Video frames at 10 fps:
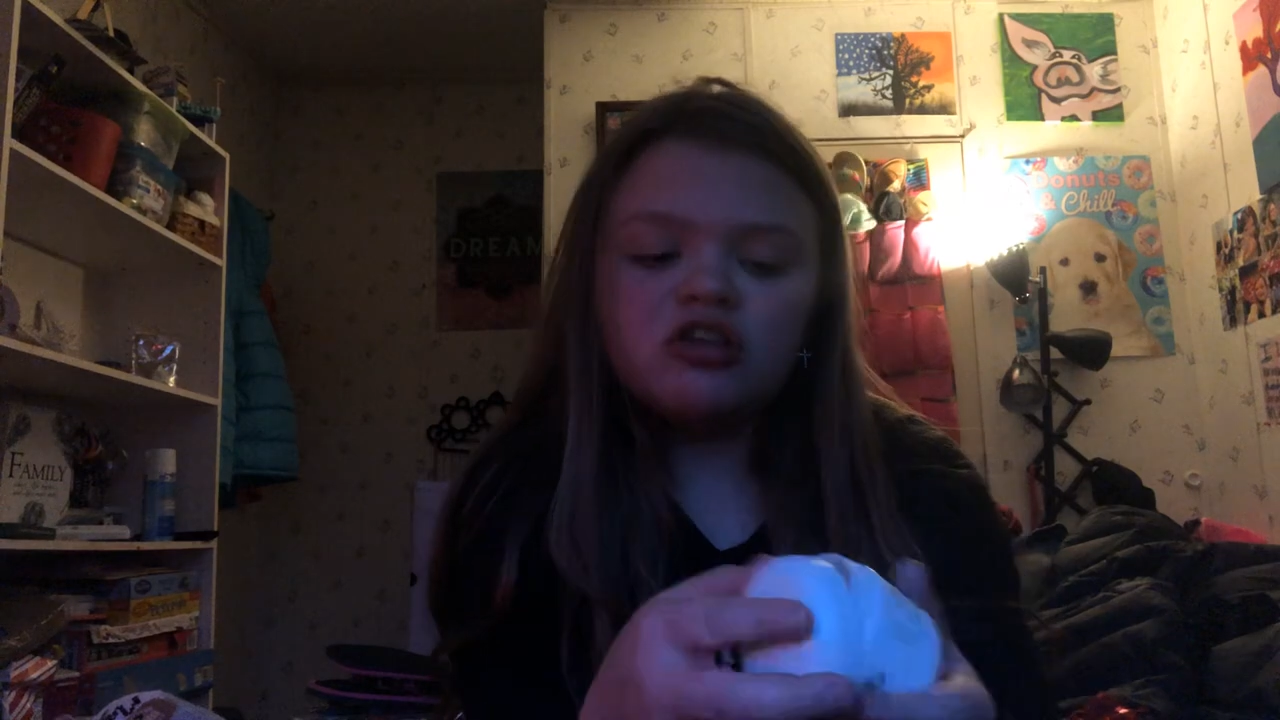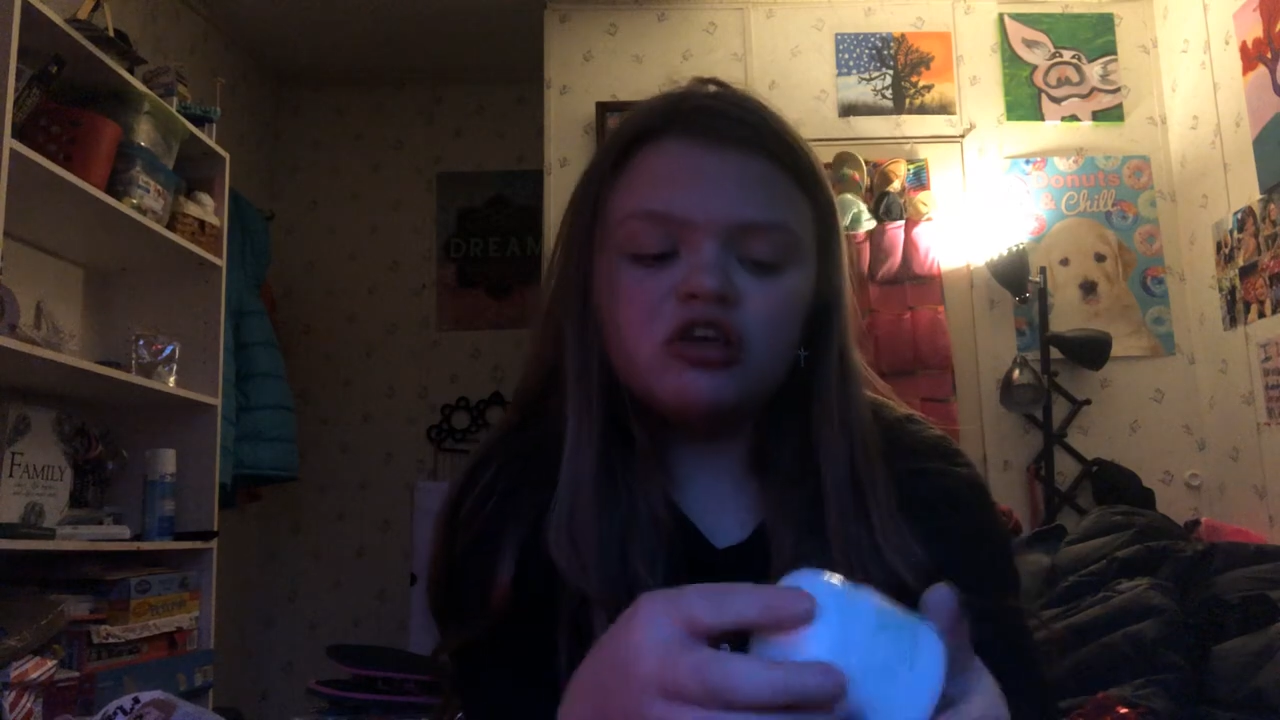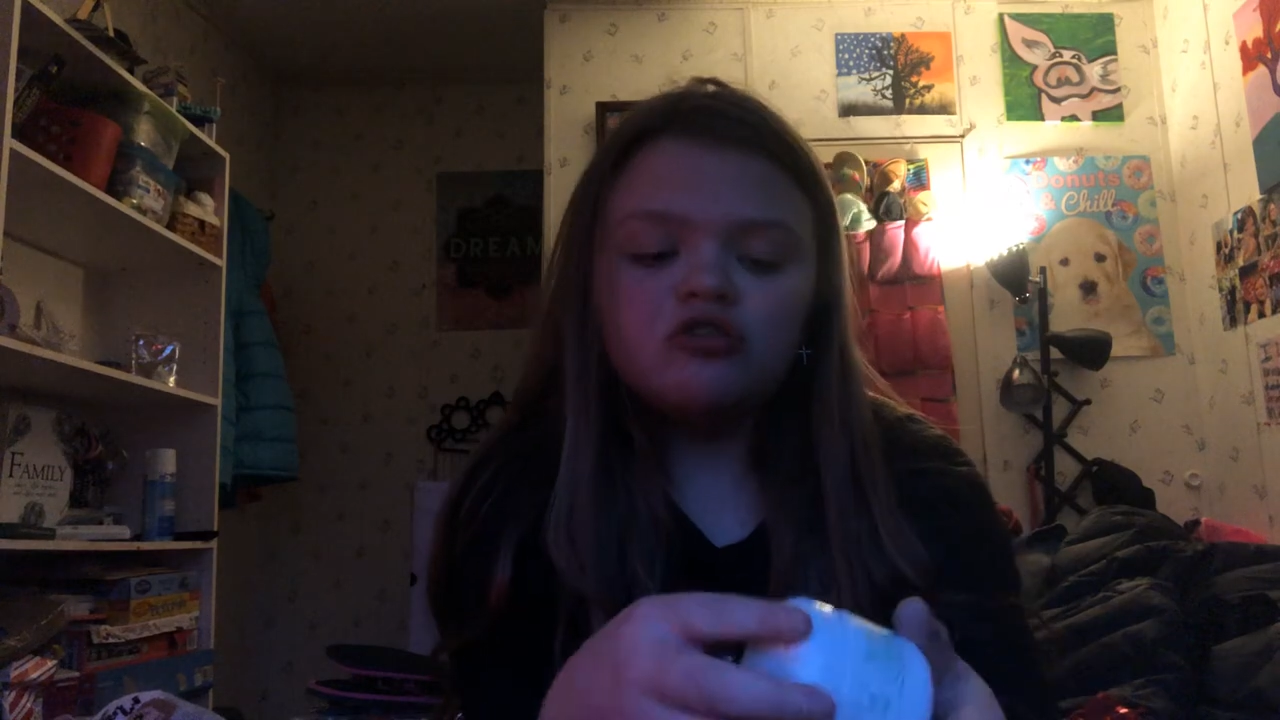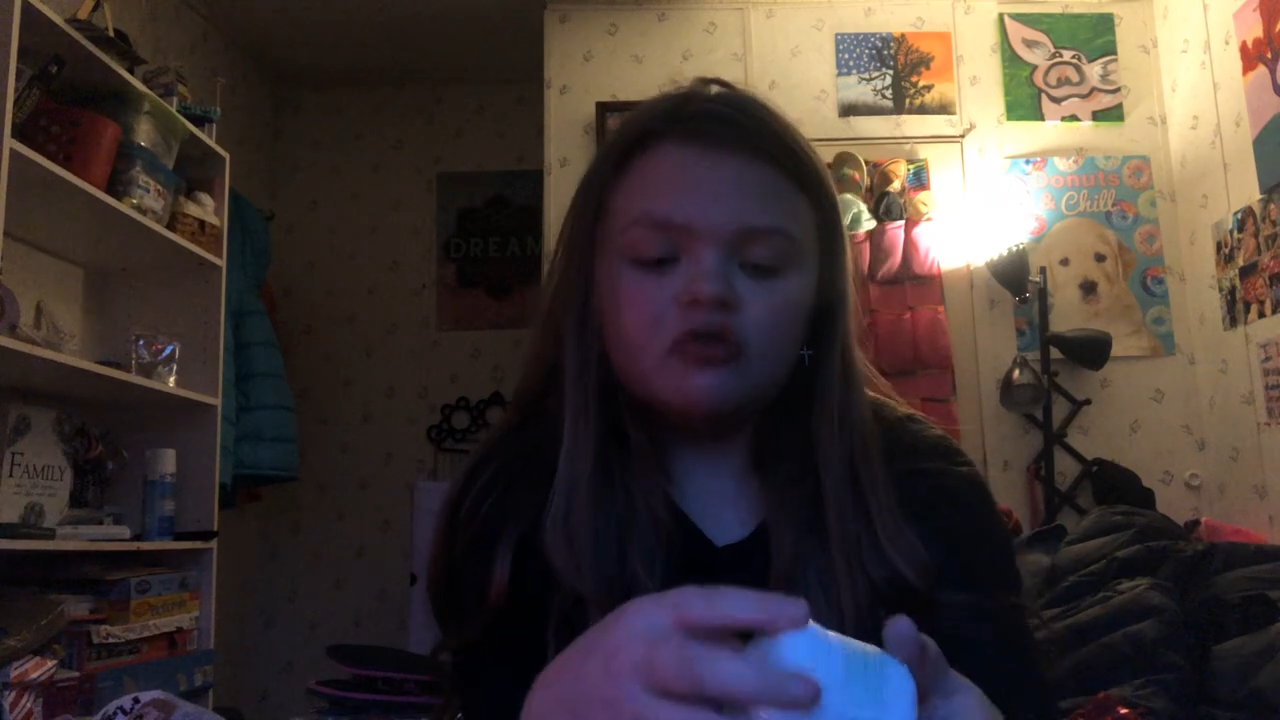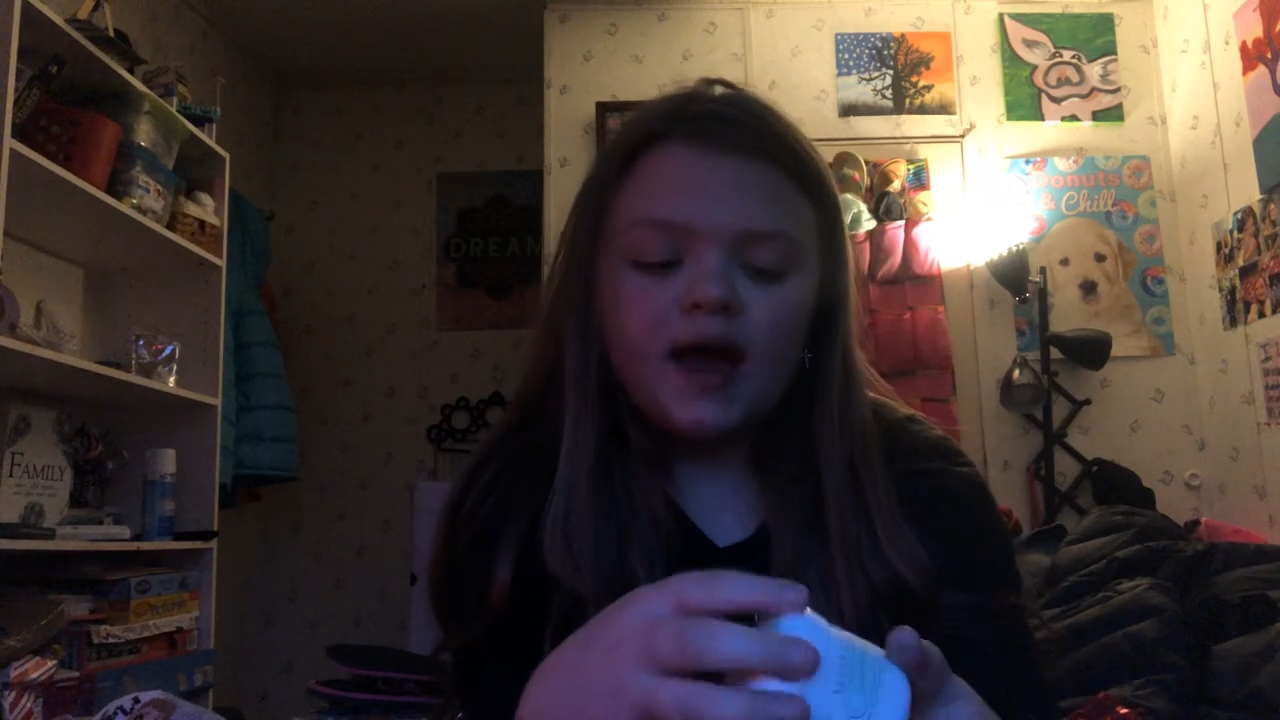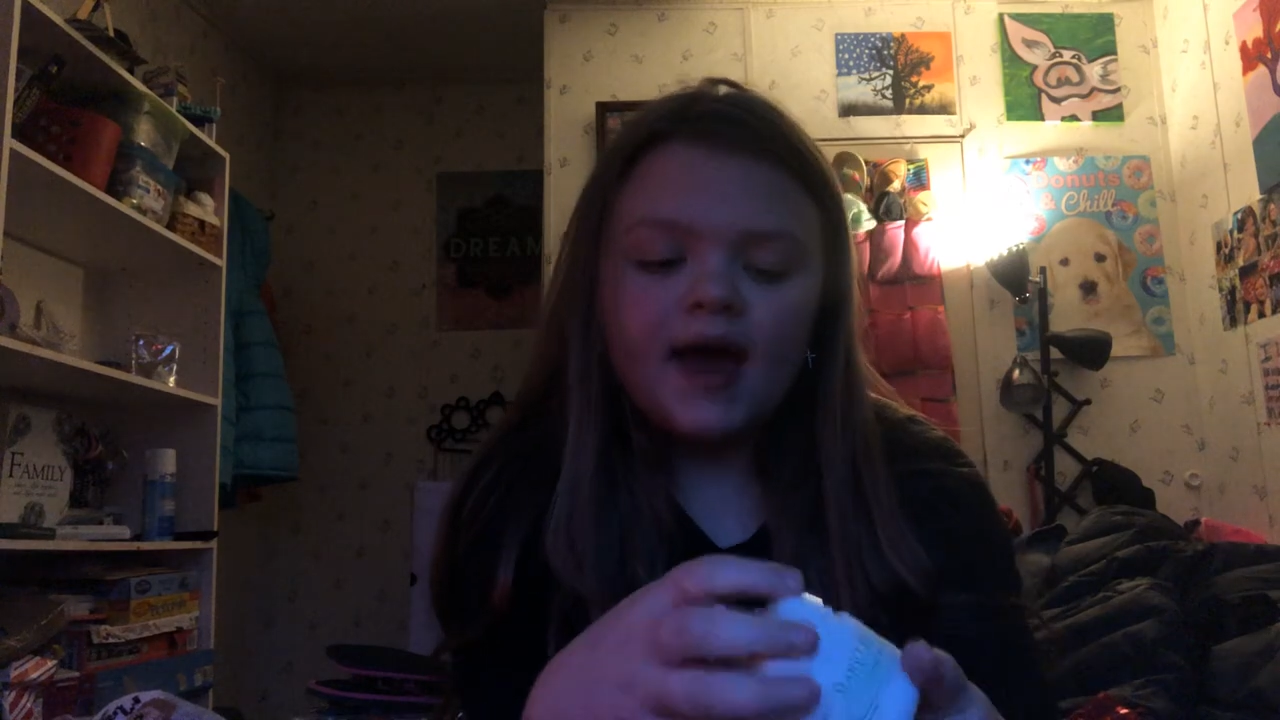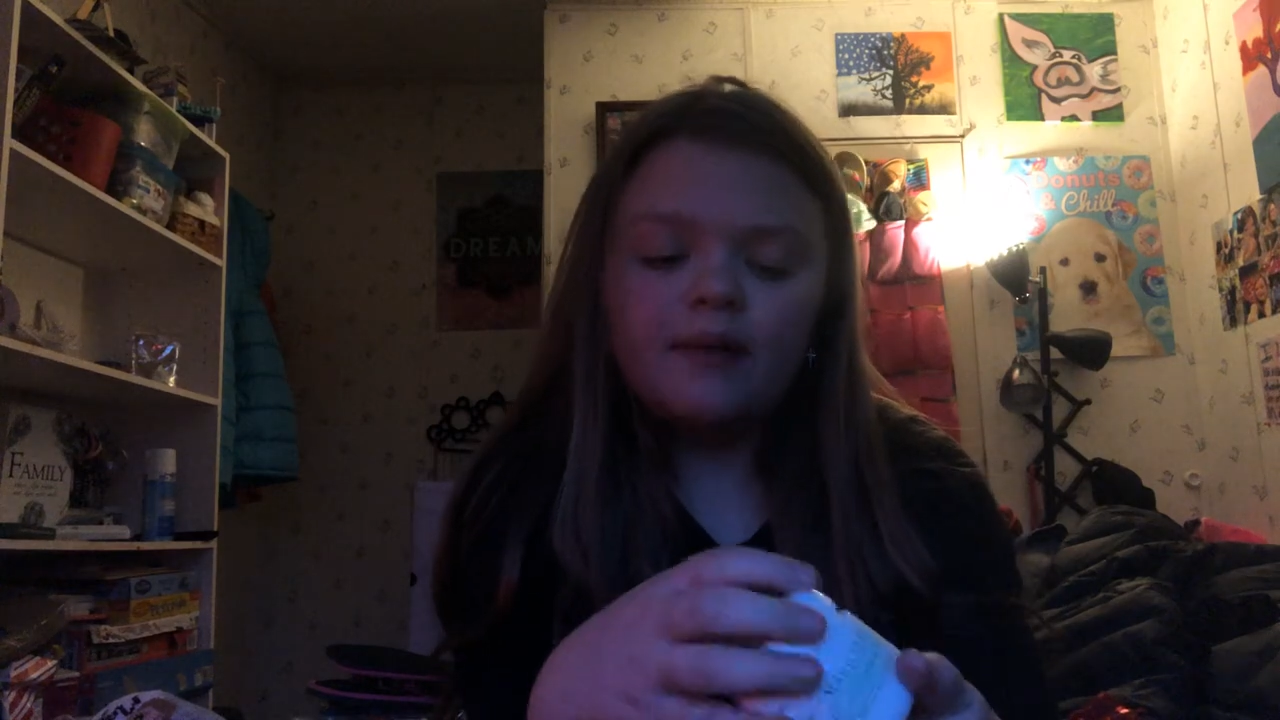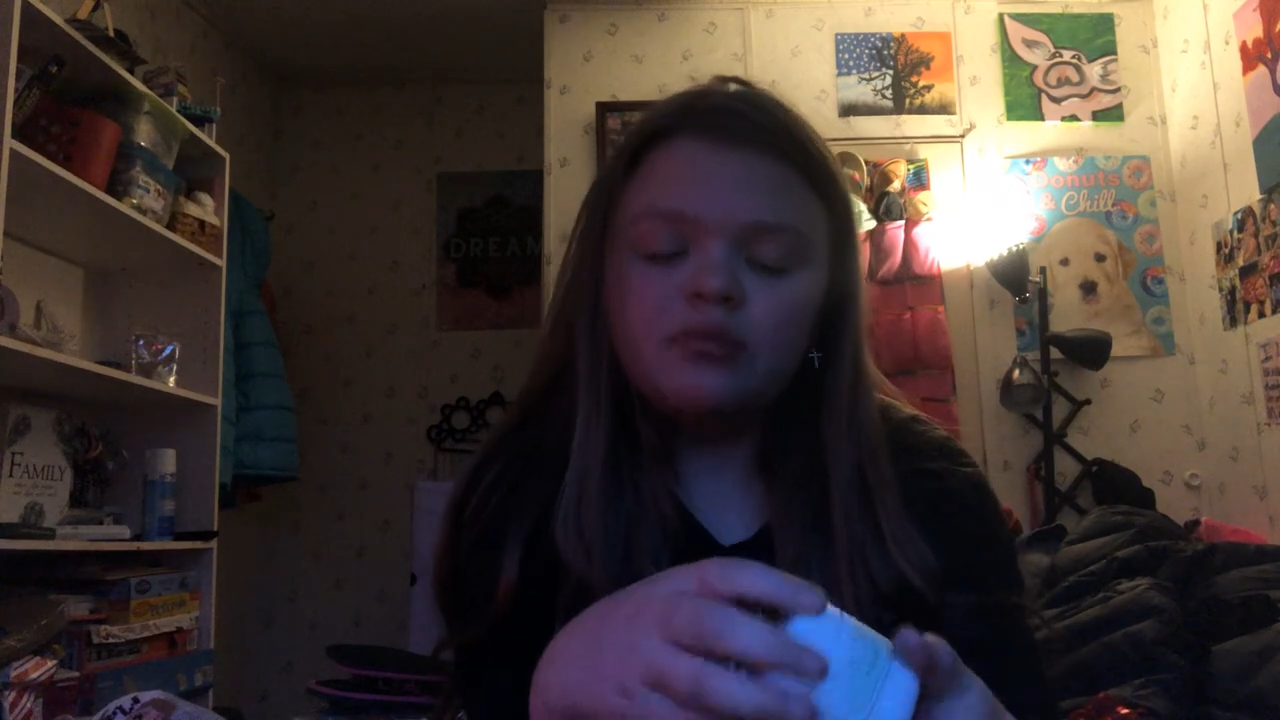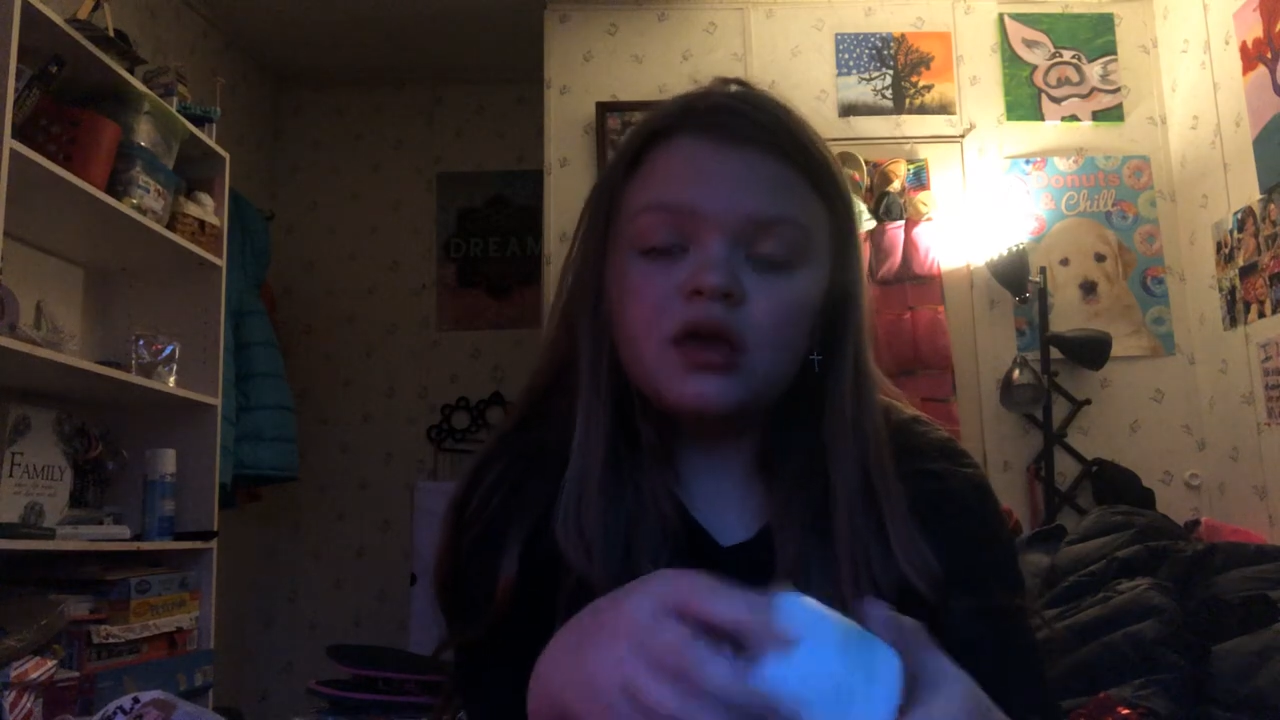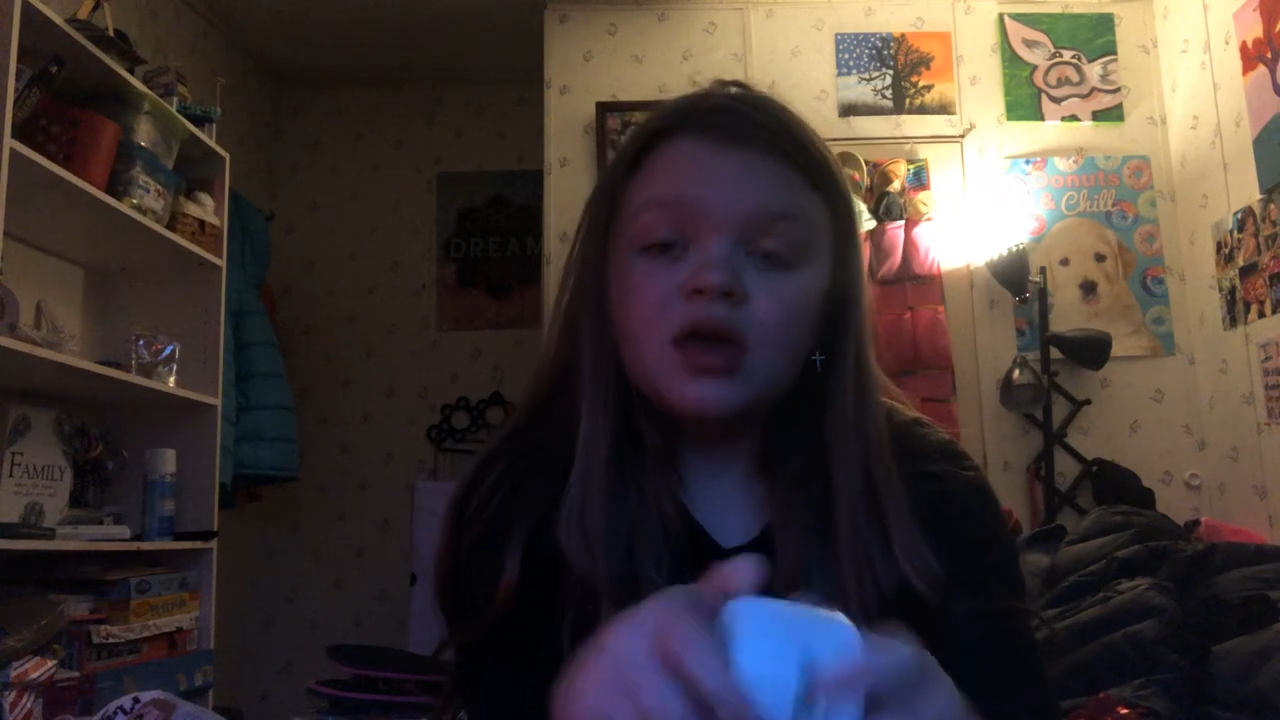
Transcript: grabbed,